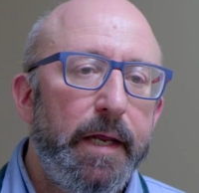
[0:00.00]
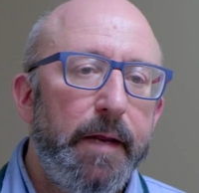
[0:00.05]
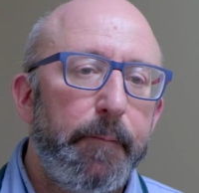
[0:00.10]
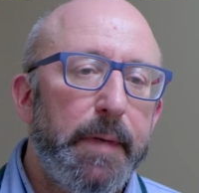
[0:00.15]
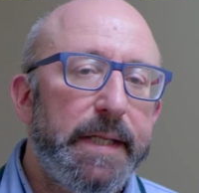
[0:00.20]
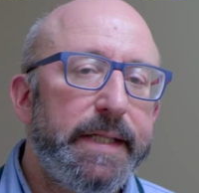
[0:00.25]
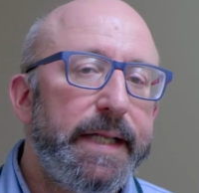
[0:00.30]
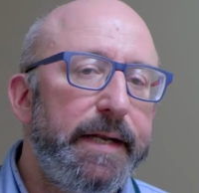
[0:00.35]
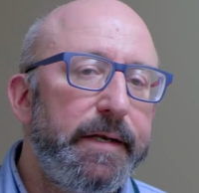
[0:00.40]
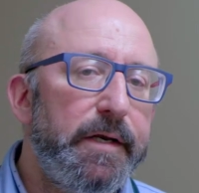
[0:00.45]

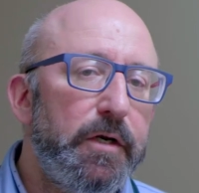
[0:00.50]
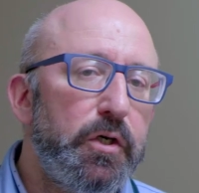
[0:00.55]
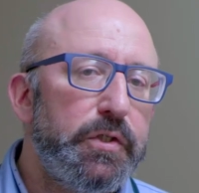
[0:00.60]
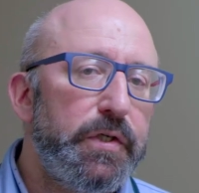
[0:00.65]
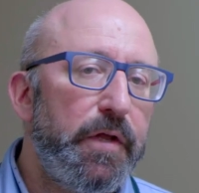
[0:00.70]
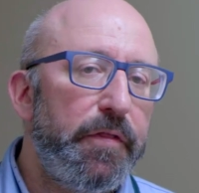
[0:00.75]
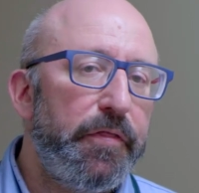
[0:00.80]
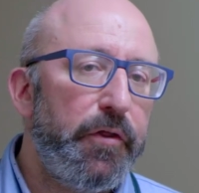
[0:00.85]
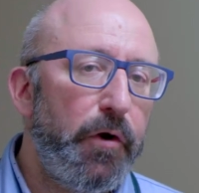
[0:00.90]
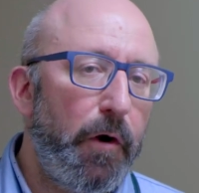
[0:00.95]
but then there's
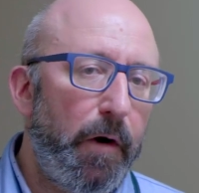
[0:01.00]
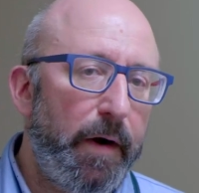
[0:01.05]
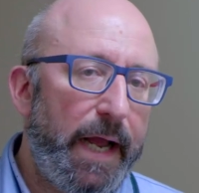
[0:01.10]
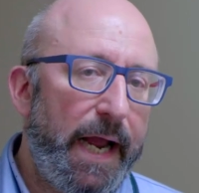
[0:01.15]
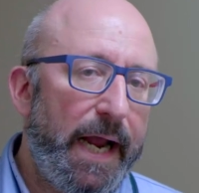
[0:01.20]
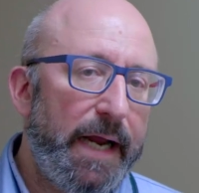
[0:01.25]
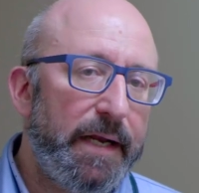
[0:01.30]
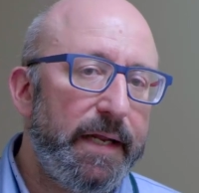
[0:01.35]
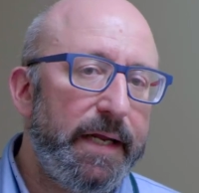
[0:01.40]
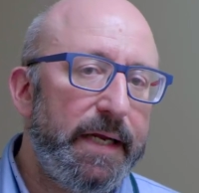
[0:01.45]
a third
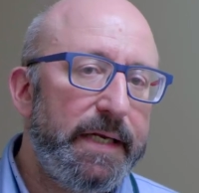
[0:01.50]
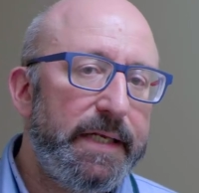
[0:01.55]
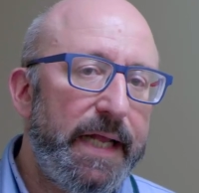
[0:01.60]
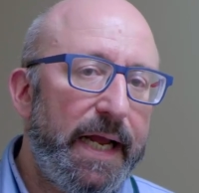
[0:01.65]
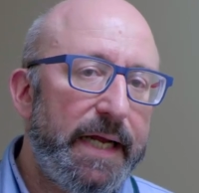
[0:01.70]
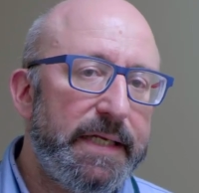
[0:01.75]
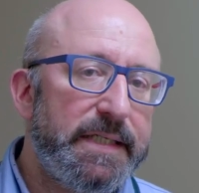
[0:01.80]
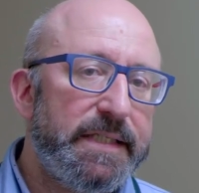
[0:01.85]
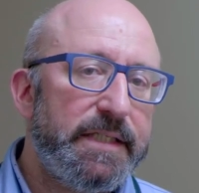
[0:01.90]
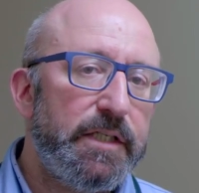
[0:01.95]
eyelid
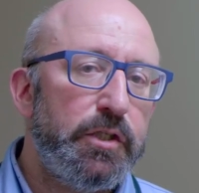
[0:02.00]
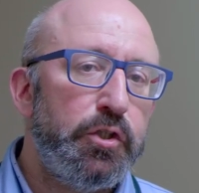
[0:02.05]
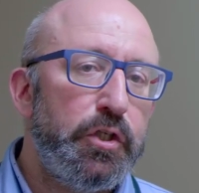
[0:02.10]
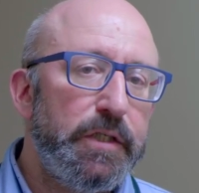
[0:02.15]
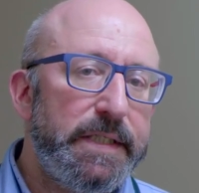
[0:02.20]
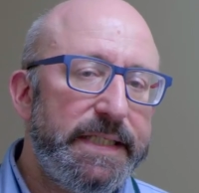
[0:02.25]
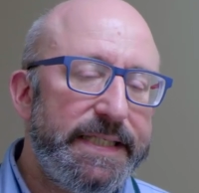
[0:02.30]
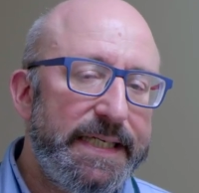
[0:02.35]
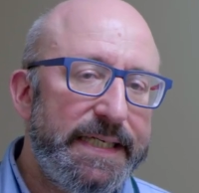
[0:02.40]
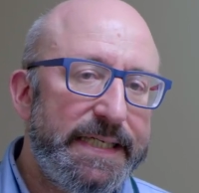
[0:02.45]
that's
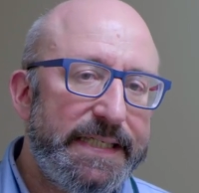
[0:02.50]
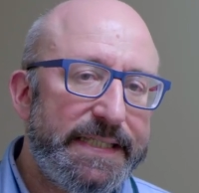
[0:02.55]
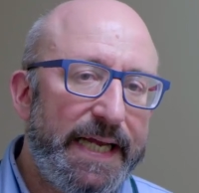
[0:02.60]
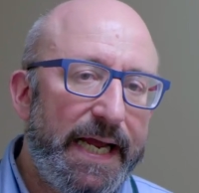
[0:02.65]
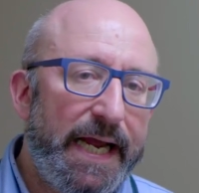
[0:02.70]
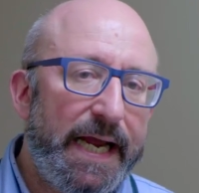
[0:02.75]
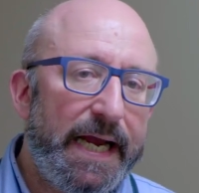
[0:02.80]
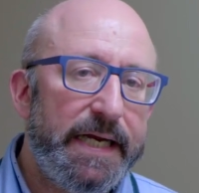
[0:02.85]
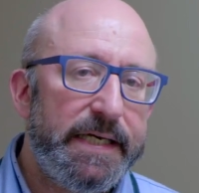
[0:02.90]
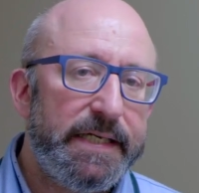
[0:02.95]
just
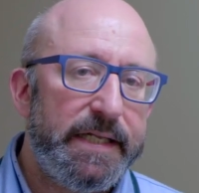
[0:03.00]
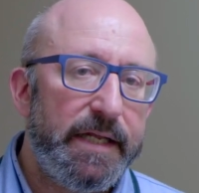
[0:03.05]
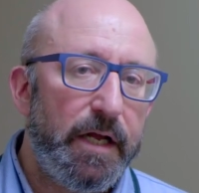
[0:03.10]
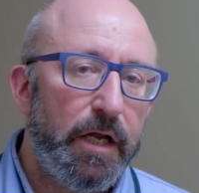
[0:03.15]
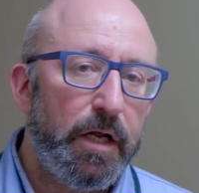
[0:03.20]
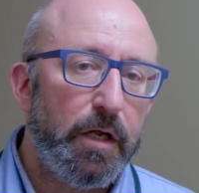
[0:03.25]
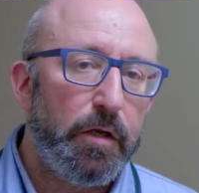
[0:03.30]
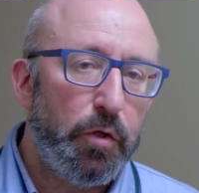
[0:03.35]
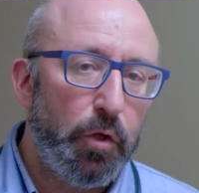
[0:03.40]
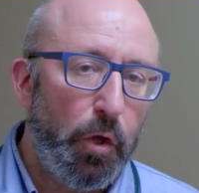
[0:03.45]
inside
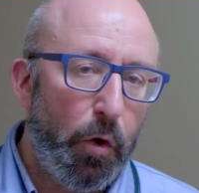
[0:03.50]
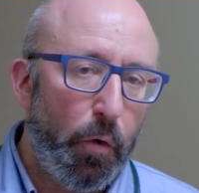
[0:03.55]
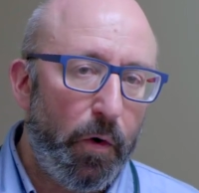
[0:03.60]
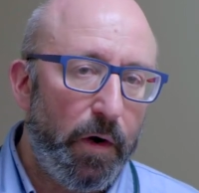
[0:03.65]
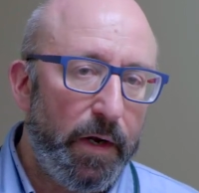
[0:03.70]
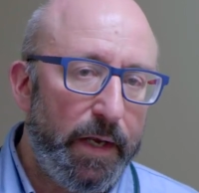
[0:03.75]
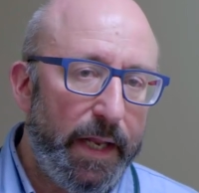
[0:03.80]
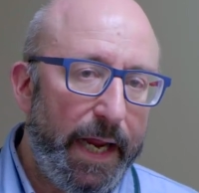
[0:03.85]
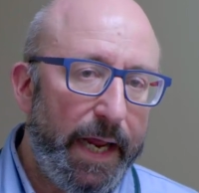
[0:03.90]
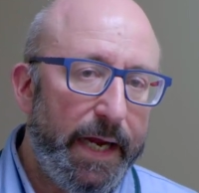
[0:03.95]
the lower
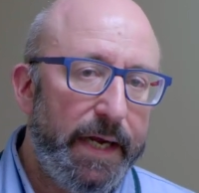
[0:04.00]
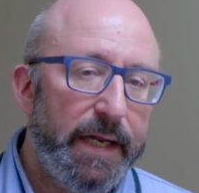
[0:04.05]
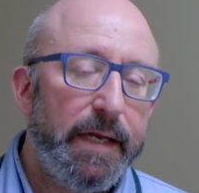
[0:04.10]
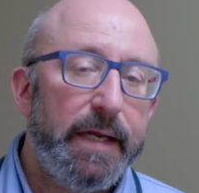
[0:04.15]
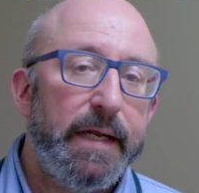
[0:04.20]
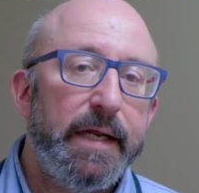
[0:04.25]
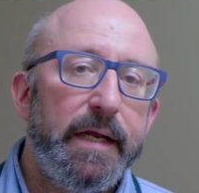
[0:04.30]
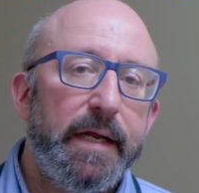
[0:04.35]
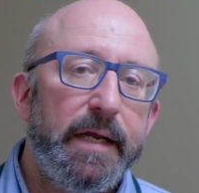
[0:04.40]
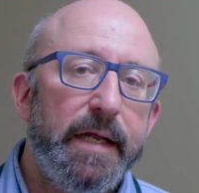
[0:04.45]
lid
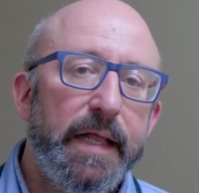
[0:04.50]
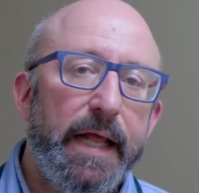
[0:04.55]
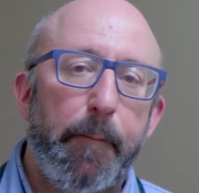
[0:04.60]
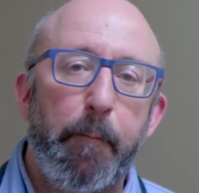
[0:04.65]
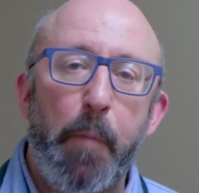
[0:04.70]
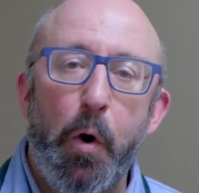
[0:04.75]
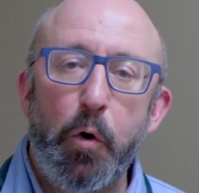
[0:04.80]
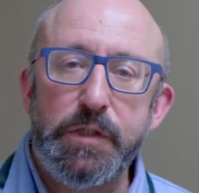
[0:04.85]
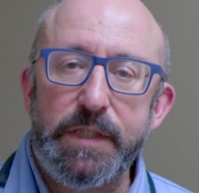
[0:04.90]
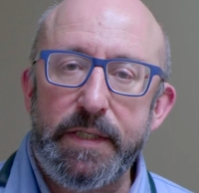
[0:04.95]
that
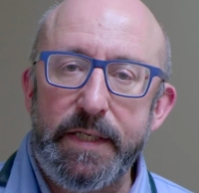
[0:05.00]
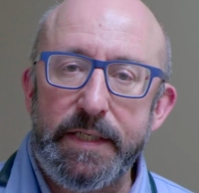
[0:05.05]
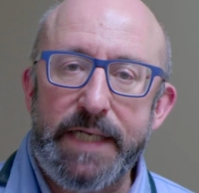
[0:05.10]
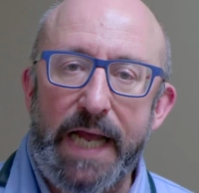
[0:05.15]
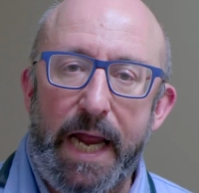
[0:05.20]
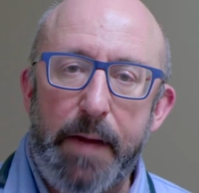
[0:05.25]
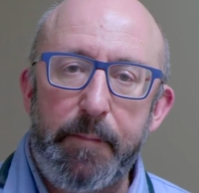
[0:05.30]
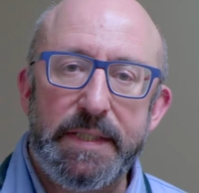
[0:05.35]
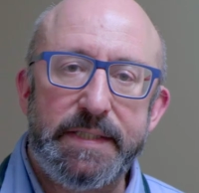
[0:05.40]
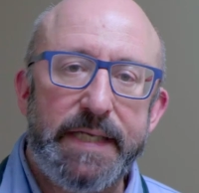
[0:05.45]
most of the
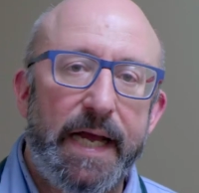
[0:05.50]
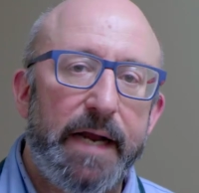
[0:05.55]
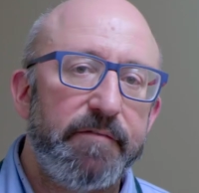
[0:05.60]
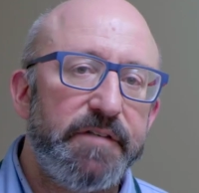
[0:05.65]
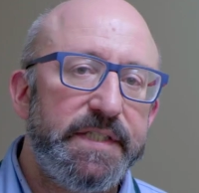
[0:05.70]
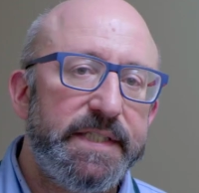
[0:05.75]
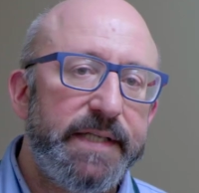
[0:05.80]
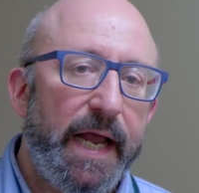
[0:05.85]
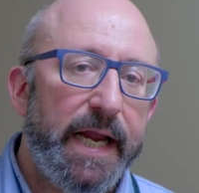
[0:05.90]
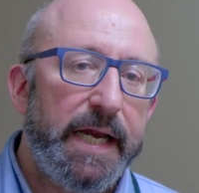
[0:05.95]
time is out of
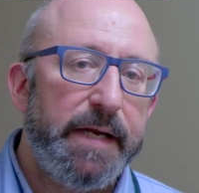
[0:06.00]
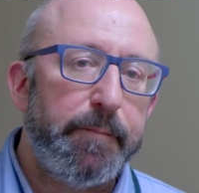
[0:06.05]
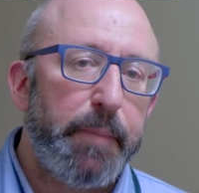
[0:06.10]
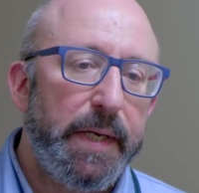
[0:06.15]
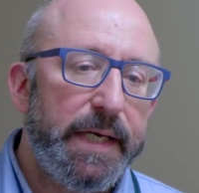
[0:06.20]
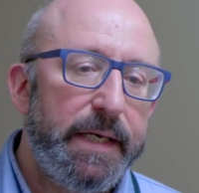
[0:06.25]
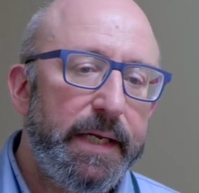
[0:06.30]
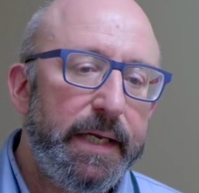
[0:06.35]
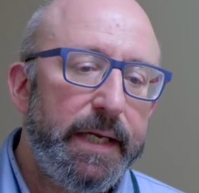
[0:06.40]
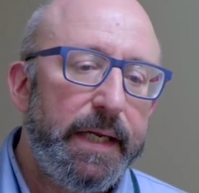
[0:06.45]
sight,
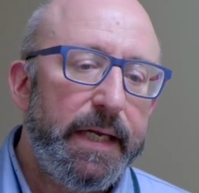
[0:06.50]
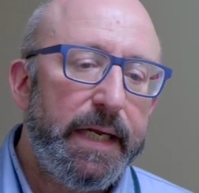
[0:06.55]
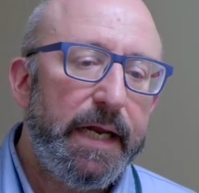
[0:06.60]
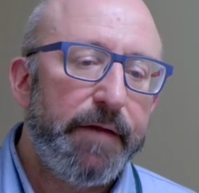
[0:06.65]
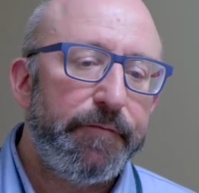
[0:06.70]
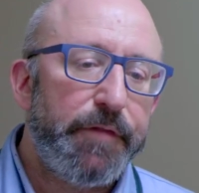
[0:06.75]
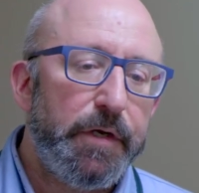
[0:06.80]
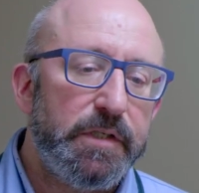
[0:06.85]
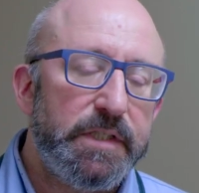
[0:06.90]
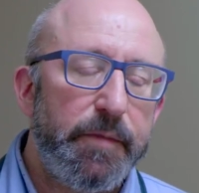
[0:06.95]
but
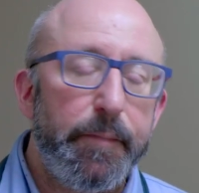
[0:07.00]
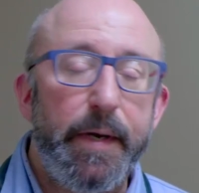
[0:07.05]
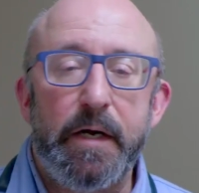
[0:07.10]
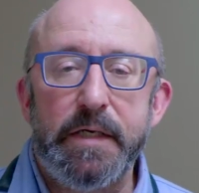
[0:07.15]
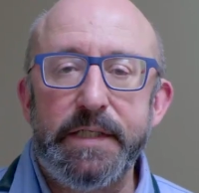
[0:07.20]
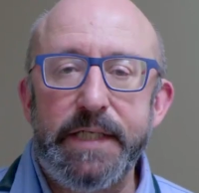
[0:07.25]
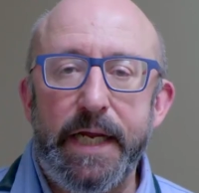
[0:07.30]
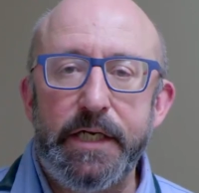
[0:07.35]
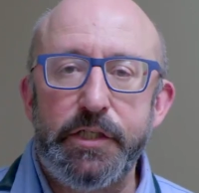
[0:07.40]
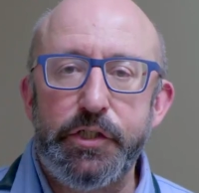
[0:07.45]
if there's some
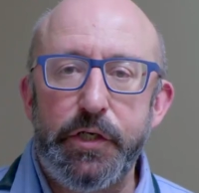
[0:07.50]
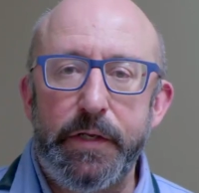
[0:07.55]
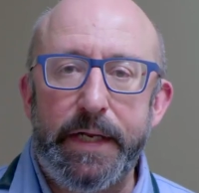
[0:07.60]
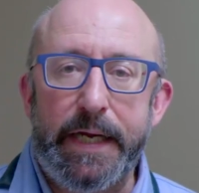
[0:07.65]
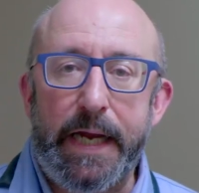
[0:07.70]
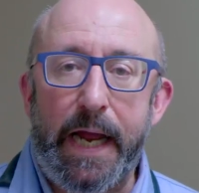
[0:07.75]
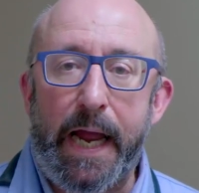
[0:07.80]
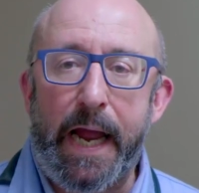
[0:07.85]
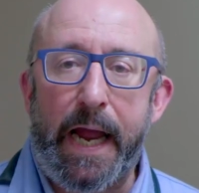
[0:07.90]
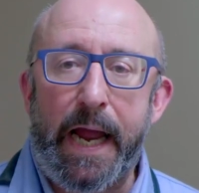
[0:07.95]
irritation in
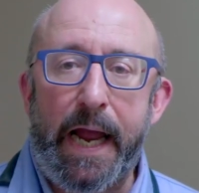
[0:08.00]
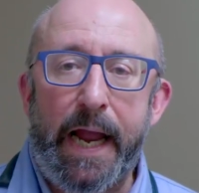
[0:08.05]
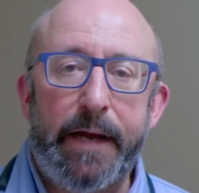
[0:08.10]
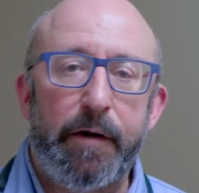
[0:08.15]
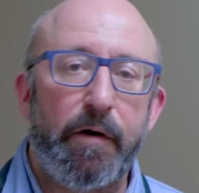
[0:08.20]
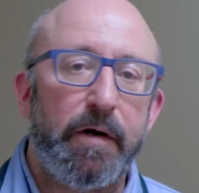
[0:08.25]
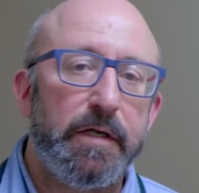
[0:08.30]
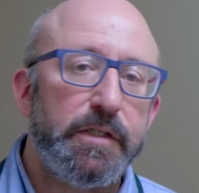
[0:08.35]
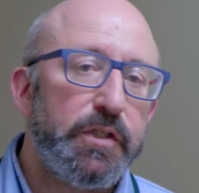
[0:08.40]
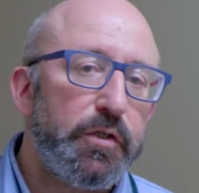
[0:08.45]
the eye
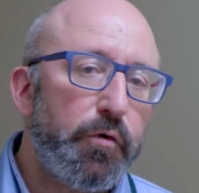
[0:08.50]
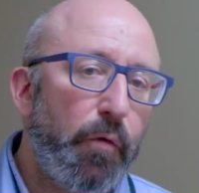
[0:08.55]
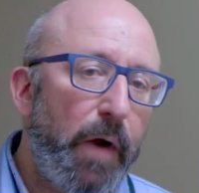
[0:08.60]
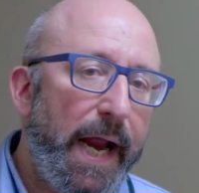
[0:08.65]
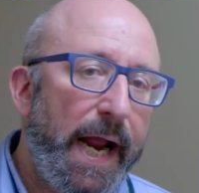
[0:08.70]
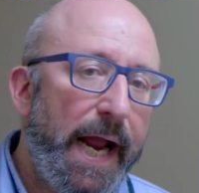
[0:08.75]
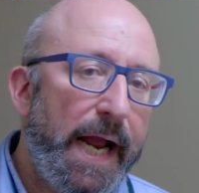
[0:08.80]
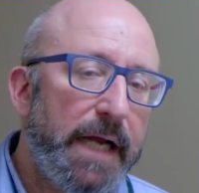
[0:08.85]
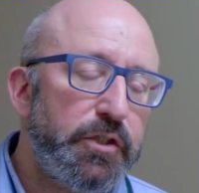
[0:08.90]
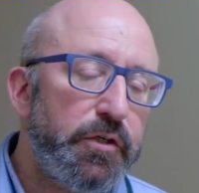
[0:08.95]
or a
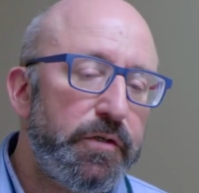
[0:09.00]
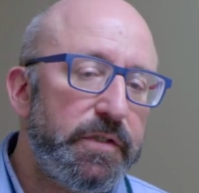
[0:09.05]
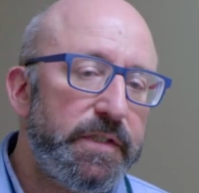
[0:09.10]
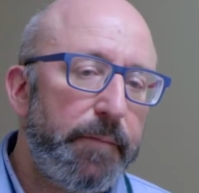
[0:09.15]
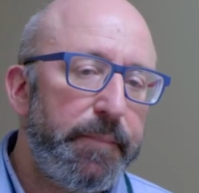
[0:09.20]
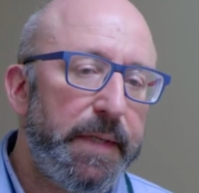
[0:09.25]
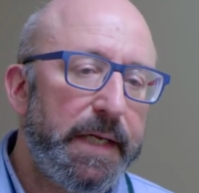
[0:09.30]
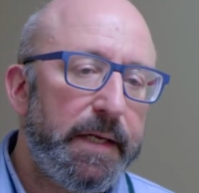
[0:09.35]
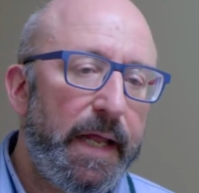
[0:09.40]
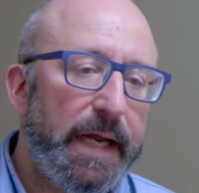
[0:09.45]
scratch or
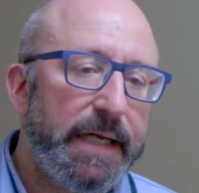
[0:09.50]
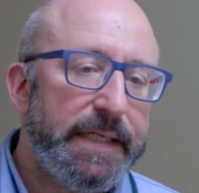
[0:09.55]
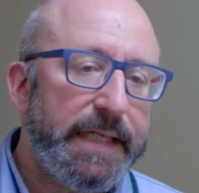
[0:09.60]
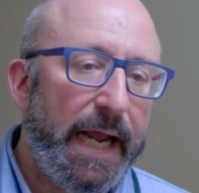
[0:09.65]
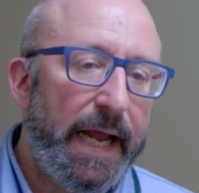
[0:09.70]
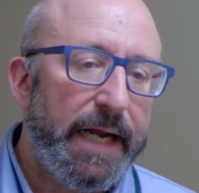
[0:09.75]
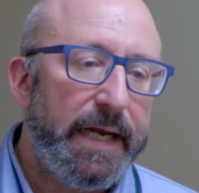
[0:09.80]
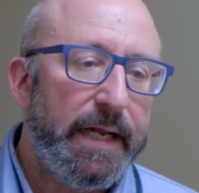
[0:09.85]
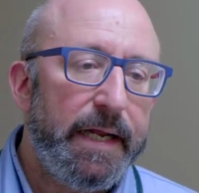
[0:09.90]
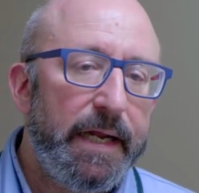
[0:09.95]
something like
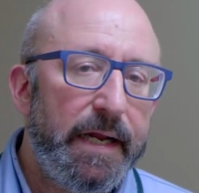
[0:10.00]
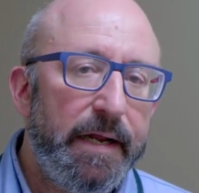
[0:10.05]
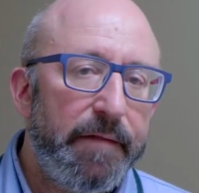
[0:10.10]
that,